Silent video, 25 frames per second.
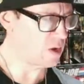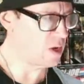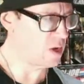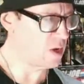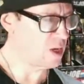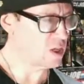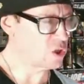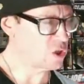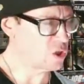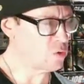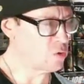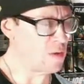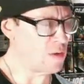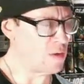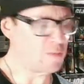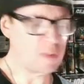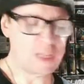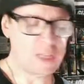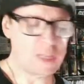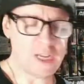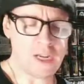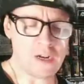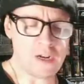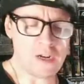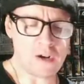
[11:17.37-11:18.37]
So we have
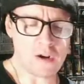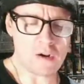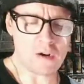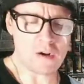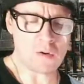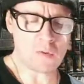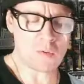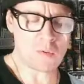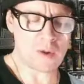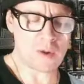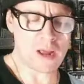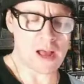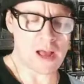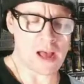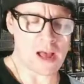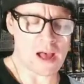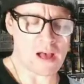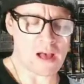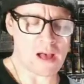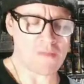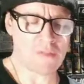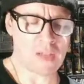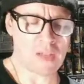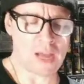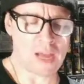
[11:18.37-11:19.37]
leader, we
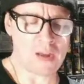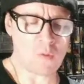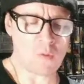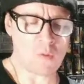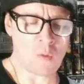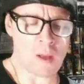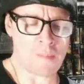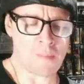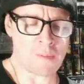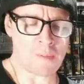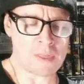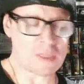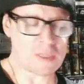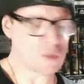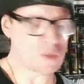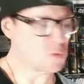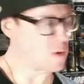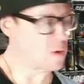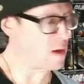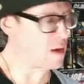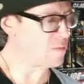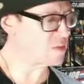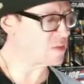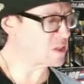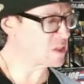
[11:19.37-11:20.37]
have light weapons,
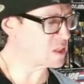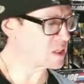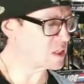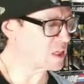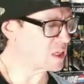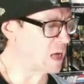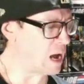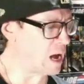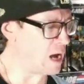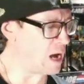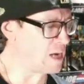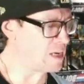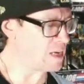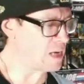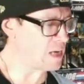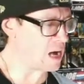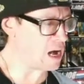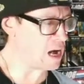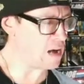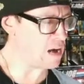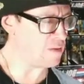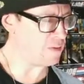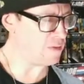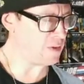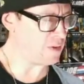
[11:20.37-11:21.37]
we have
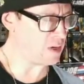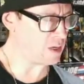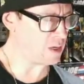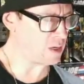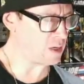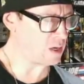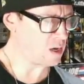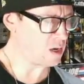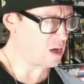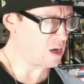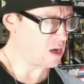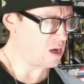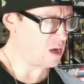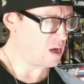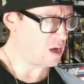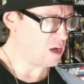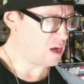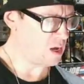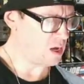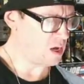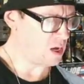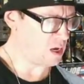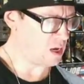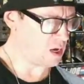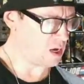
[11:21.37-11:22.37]
skydiving,
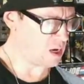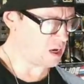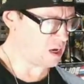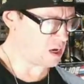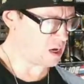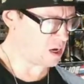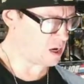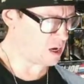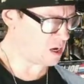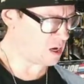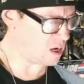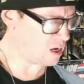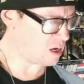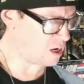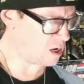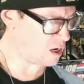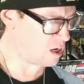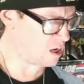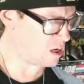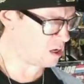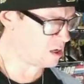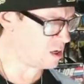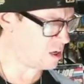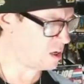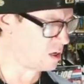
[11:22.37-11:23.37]

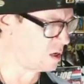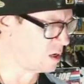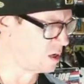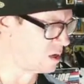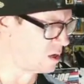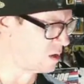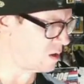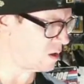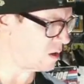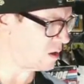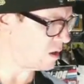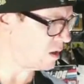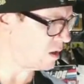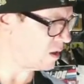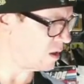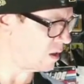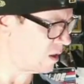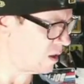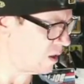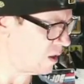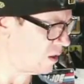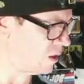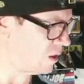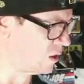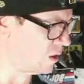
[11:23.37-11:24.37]
and
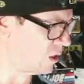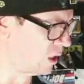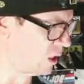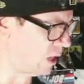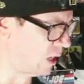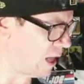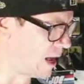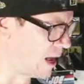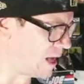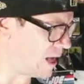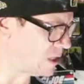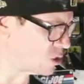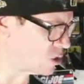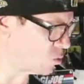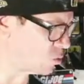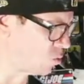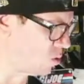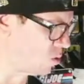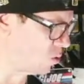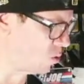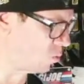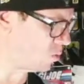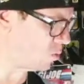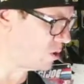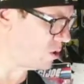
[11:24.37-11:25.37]
the last
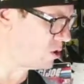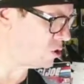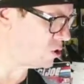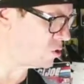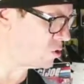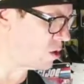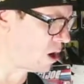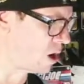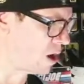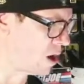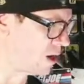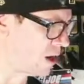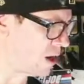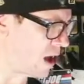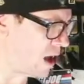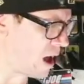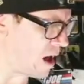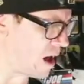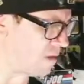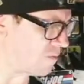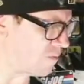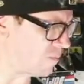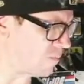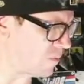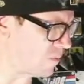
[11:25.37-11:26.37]
one we do not
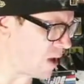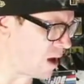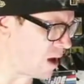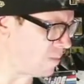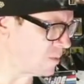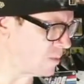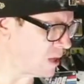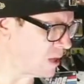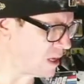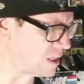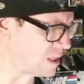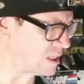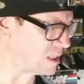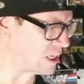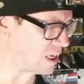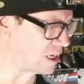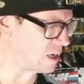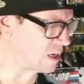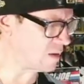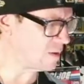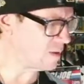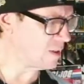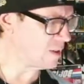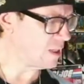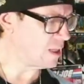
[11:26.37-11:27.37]
have. I'm
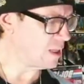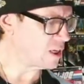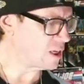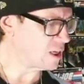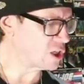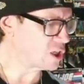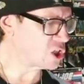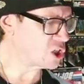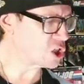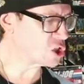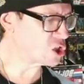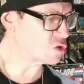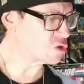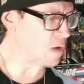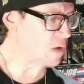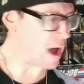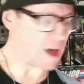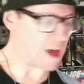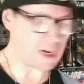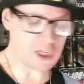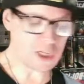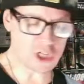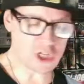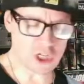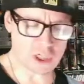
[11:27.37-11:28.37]
guessing
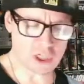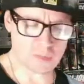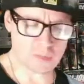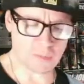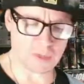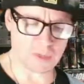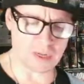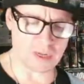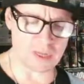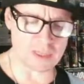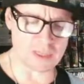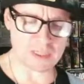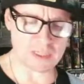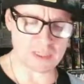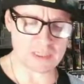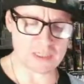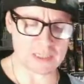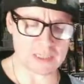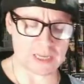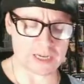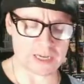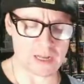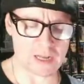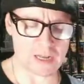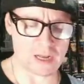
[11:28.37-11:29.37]
strategist because it's
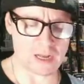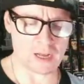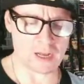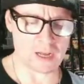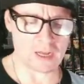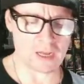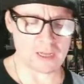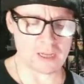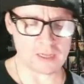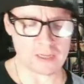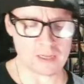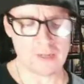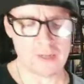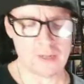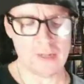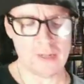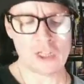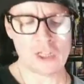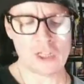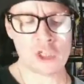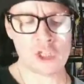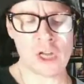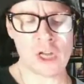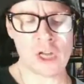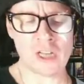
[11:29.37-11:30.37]
like a
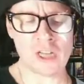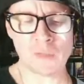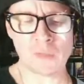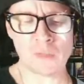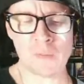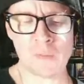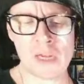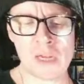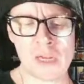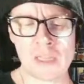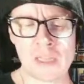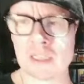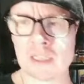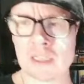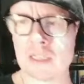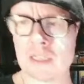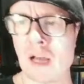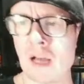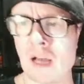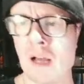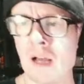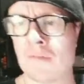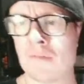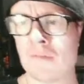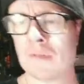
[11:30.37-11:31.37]
chess piece
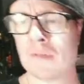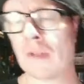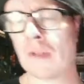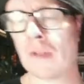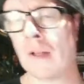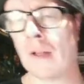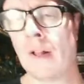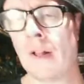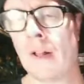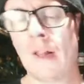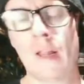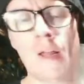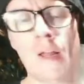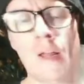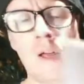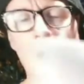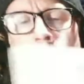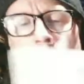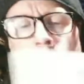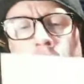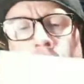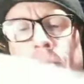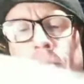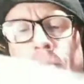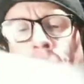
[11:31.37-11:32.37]
of
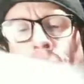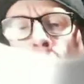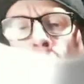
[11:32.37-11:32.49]
the